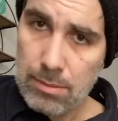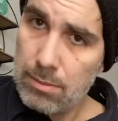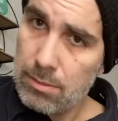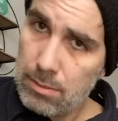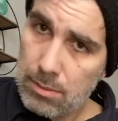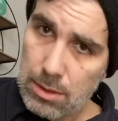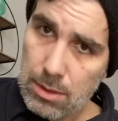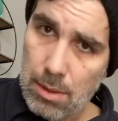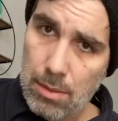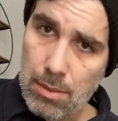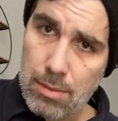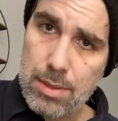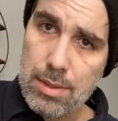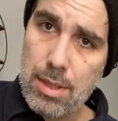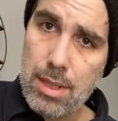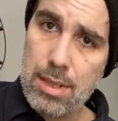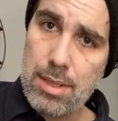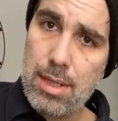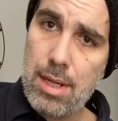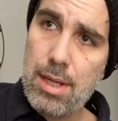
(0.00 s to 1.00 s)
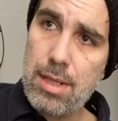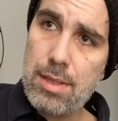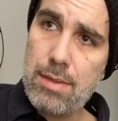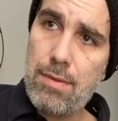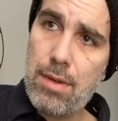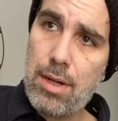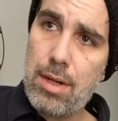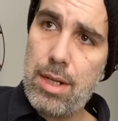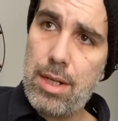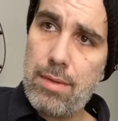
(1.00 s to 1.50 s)
So it's
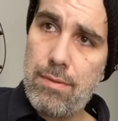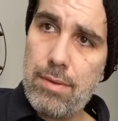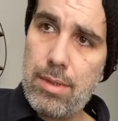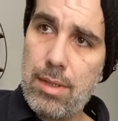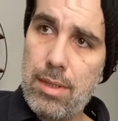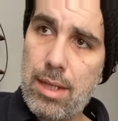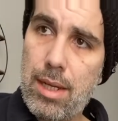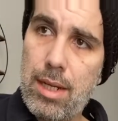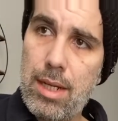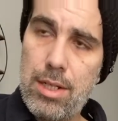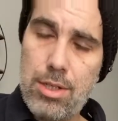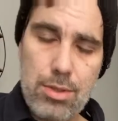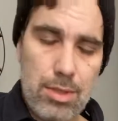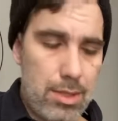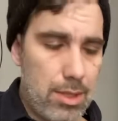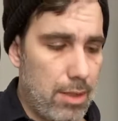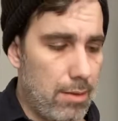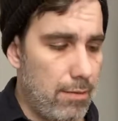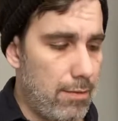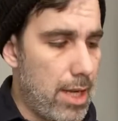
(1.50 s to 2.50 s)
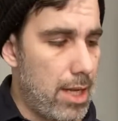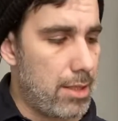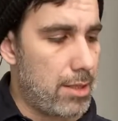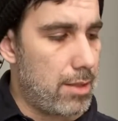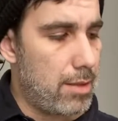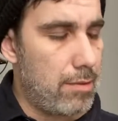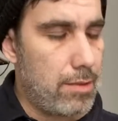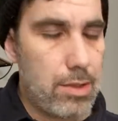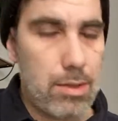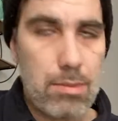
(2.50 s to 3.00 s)
very kind of interesting
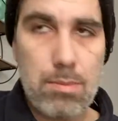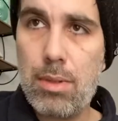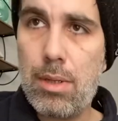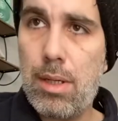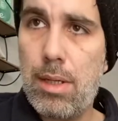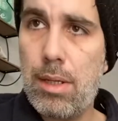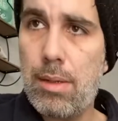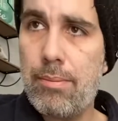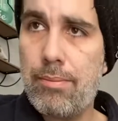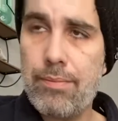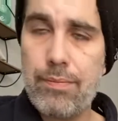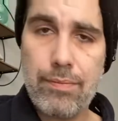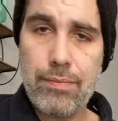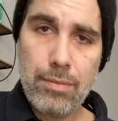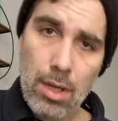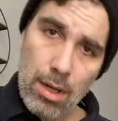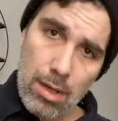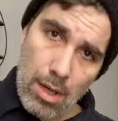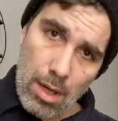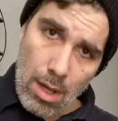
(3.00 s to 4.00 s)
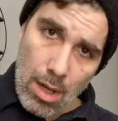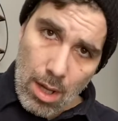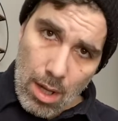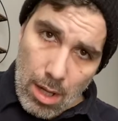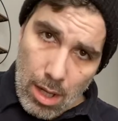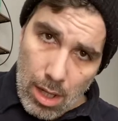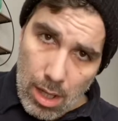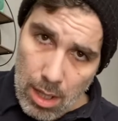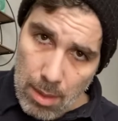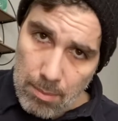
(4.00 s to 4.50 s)
facet of his playing.
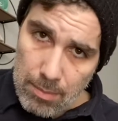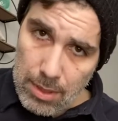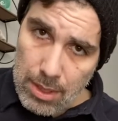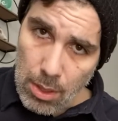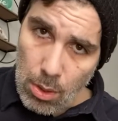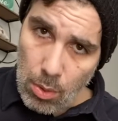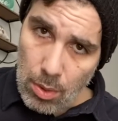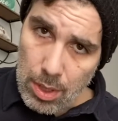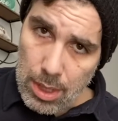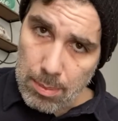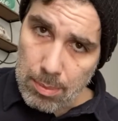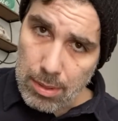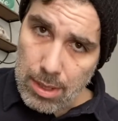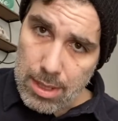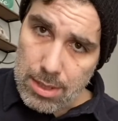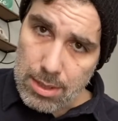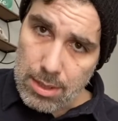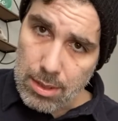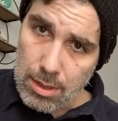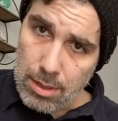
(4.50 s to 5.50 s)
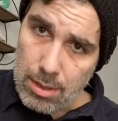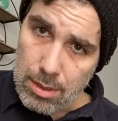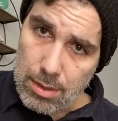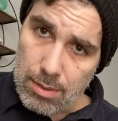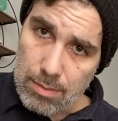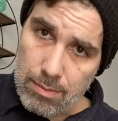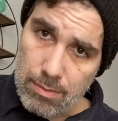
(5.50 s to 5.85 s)
The chord he plays here is